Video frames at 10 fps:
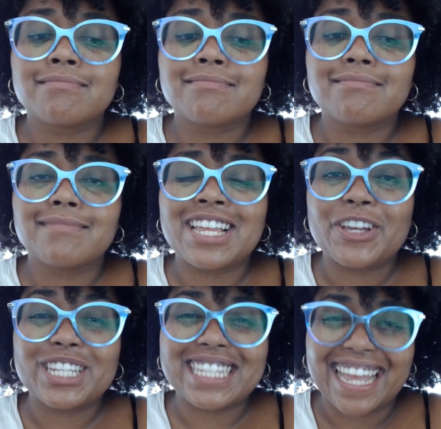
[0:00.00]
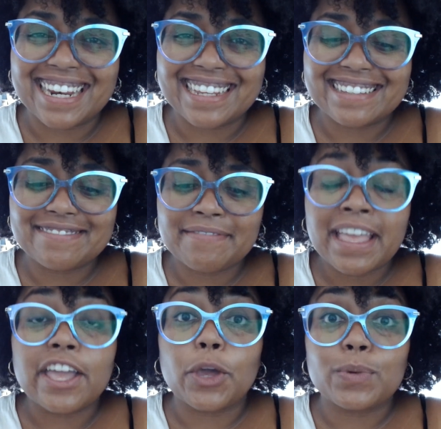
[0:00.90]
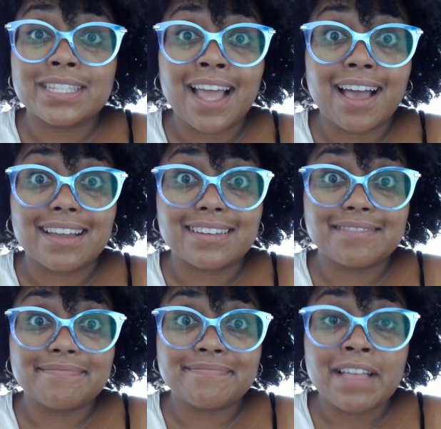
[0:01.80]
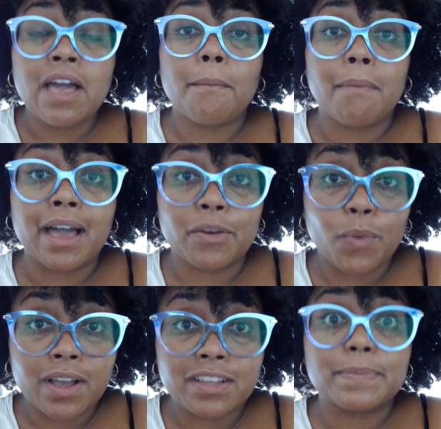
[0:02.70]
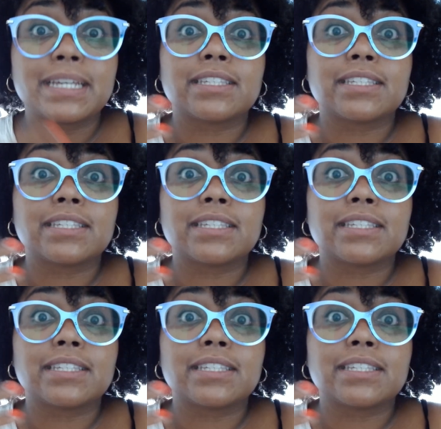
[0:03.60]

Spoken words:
in good standing. It was not. Mine was because